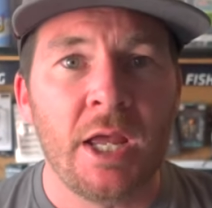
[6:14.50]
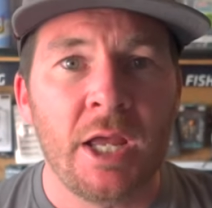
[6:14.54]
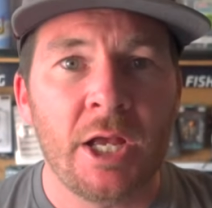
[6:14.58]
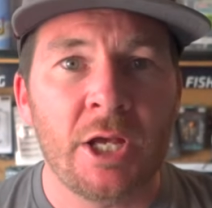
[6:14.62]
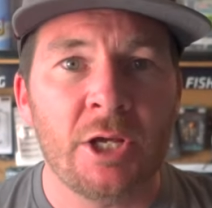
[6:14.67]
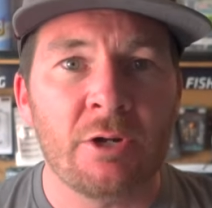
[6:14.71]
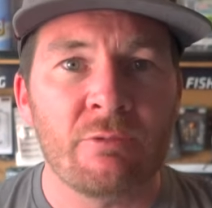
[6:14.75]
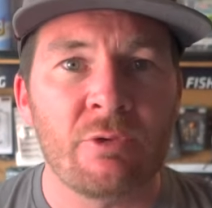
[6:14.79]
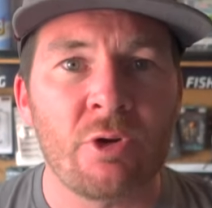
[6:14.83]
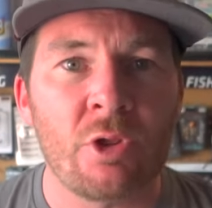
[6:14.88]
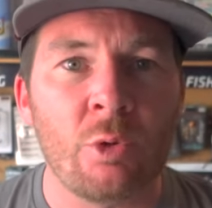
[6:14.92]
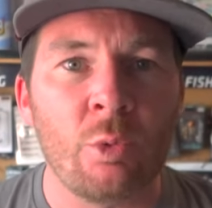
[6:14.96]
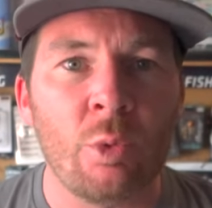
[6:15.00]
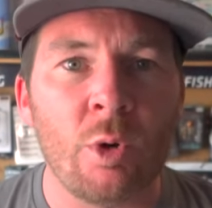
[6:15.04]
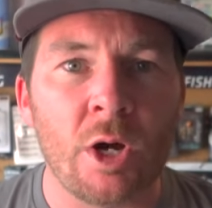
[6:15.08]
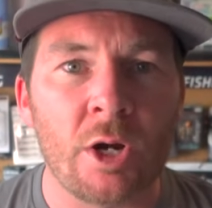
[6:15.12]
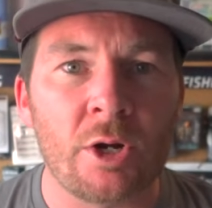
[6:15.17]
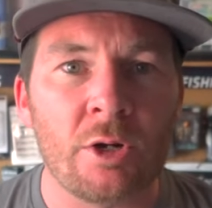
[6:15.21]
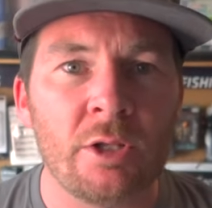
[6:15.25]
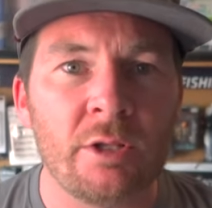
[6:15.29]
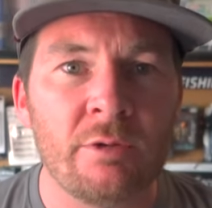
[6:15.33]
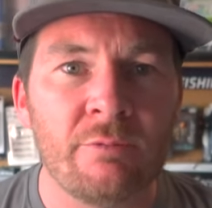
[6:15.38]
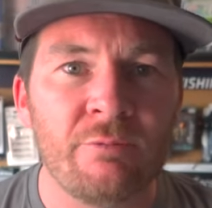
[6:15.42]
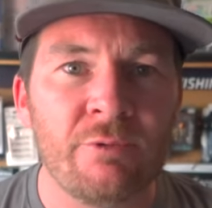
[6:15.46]
Head over to the
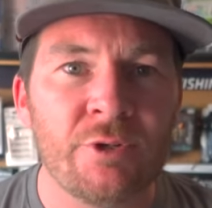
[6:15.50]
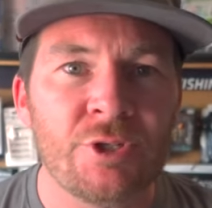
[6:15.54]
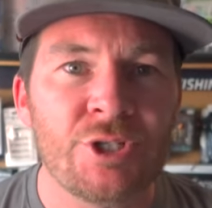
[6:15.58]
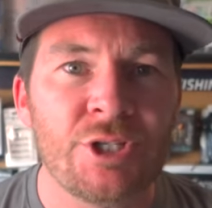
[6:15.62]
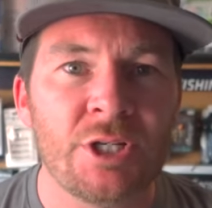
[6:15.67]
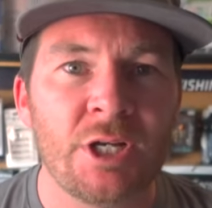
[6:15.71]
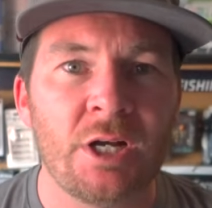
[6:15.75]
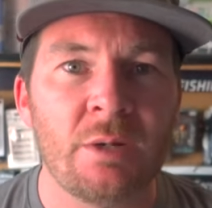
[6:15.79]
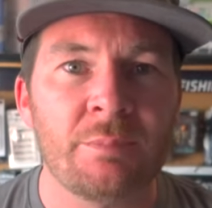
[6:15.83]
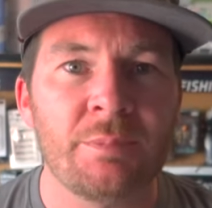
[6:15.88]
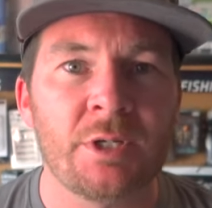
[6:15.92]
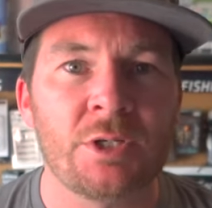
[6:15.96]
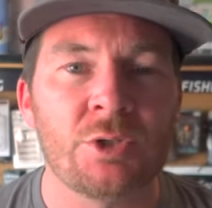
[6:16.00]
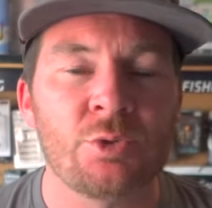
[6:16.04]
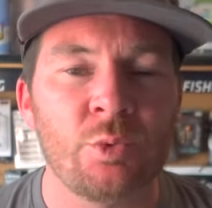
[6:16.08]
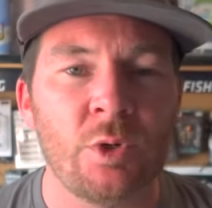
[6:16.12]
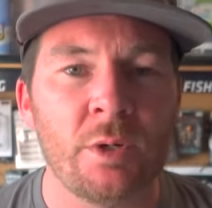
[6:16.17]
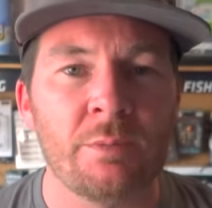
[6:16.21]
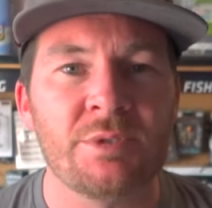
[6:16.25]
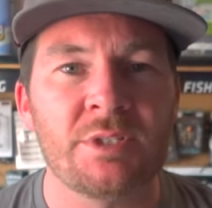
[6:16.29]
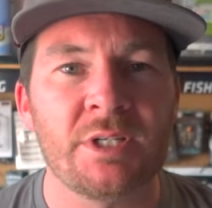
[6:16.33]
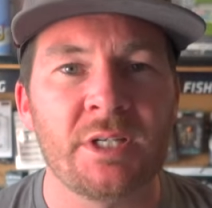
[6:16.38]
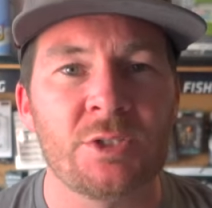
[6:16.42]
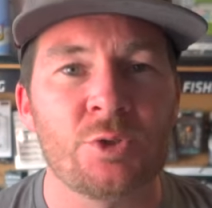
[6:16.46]
Waterland Fishing Optics
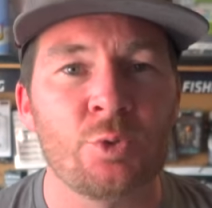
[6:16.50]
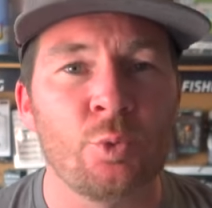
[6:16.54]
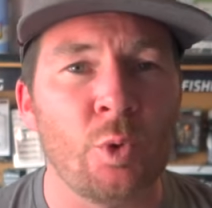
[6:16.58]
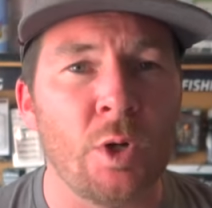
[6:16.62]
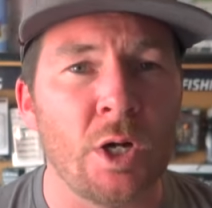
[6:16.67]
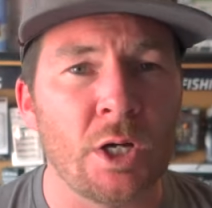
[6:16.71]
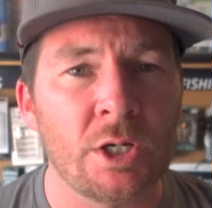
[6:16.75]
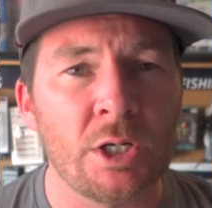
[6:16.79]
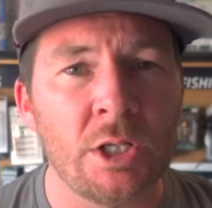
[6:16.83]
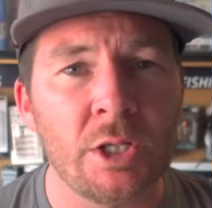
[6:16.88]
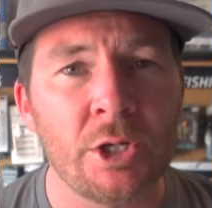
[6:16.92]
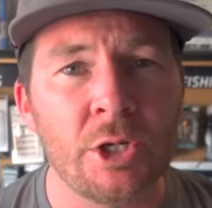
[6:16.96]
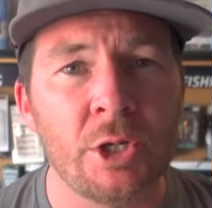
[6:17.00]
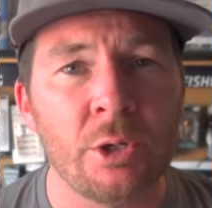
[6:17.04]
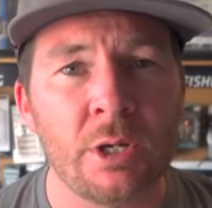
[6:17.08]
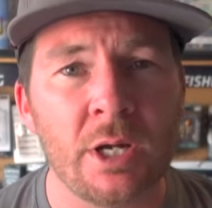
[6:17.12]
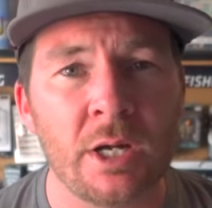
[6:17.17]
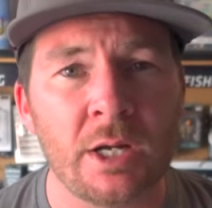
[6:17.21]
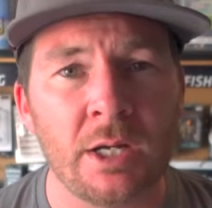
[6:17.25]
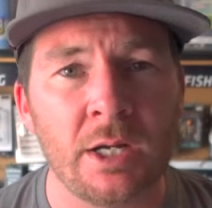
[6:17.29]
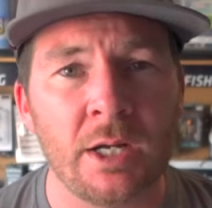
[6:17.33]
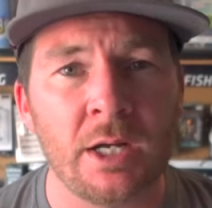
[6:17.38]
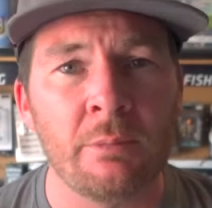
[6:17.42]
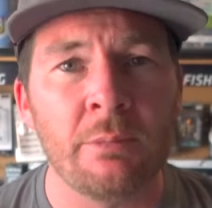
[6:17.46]
website,
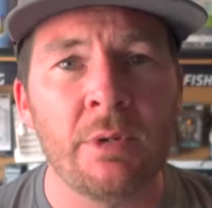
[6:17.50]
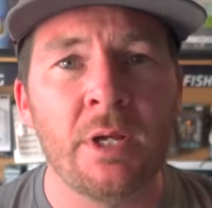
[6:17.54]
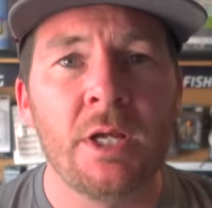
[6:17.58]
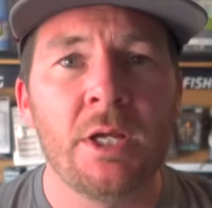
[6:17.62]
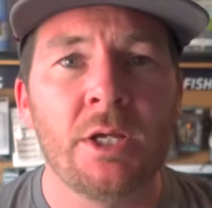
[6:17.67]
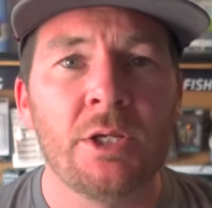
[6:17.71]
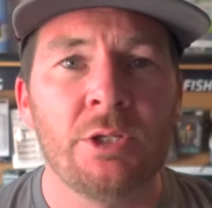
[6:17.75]
waterlandco.com.